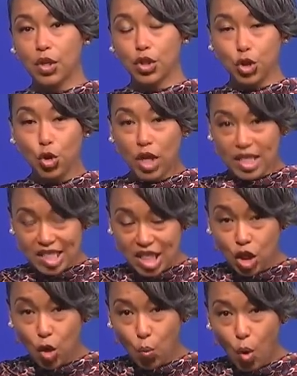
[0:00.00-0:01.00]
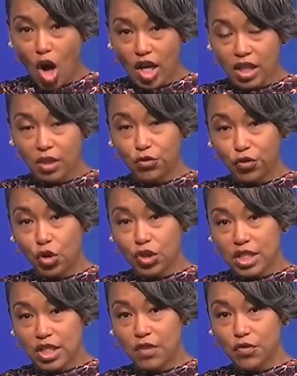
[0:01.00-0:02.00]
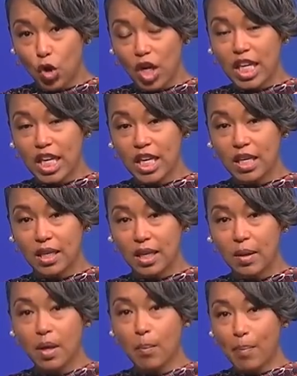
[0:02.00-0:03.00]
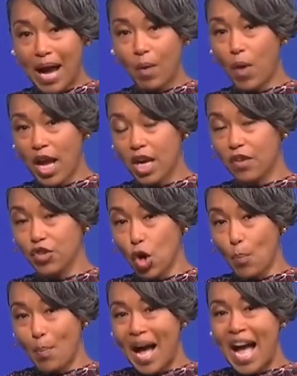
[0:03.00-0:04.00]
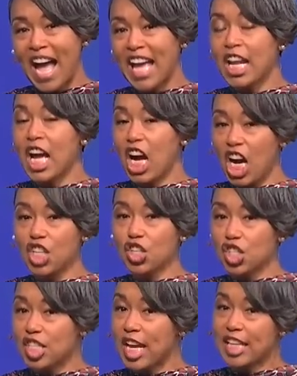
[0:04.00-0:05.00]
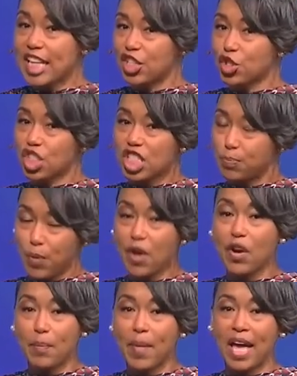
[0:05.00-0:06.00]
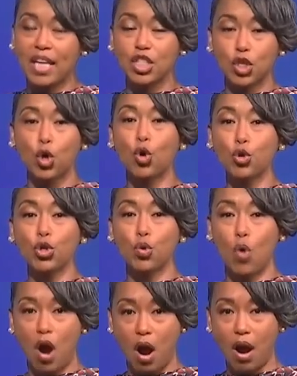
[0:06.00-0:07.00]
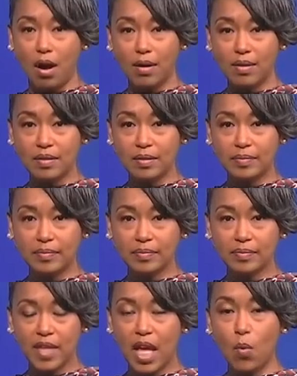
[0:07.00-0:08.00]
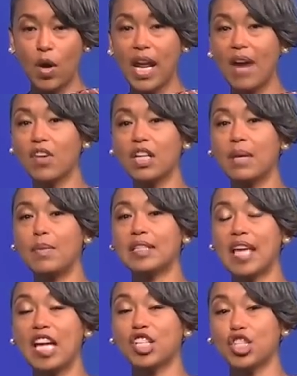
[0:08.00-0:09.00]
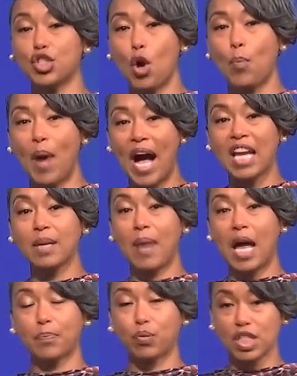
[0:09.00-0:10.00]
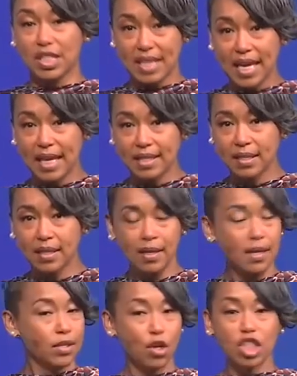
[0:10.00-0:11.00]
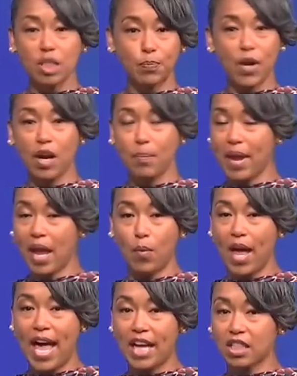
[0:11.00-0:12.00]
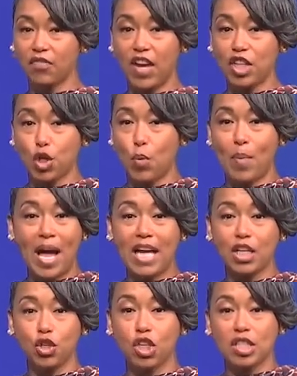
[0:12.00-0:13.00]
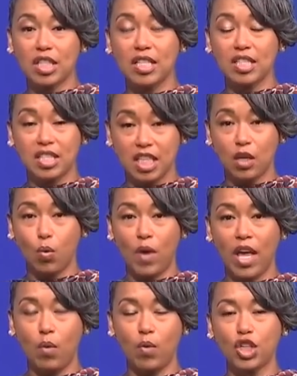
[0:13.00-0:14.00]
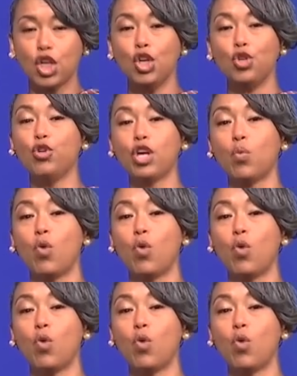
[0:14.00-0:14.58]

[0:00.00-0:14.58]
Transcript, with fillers: you can still walk in the fullness of your healing by way of your mind. Understand that your spirit man is who you are. And whatever limitations your body might present, your spirit man will activate your mind and your senses in a way in which you can